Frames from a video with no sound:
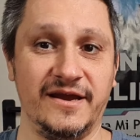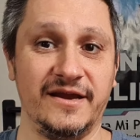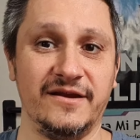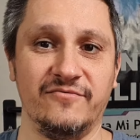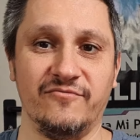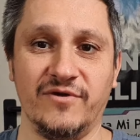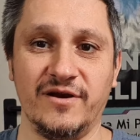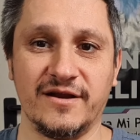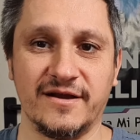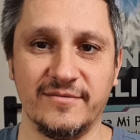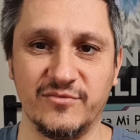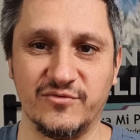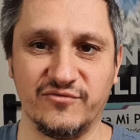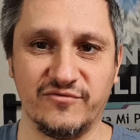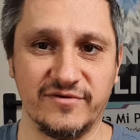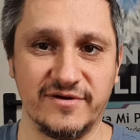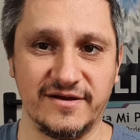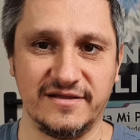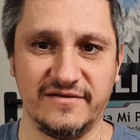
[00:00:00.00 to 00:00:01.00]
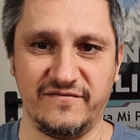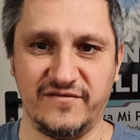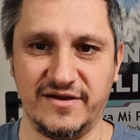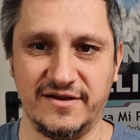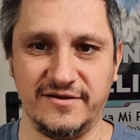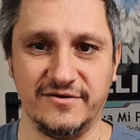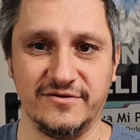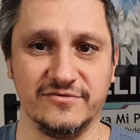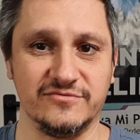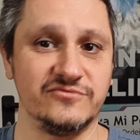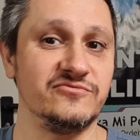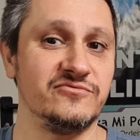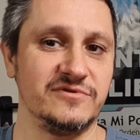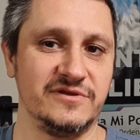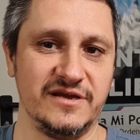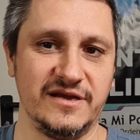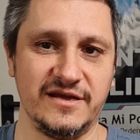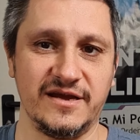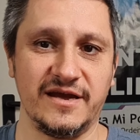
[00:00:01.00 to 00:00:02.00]
and welcome to another video.
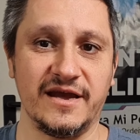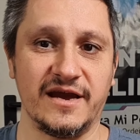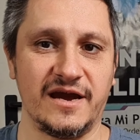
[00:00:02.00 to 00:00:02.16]
Today I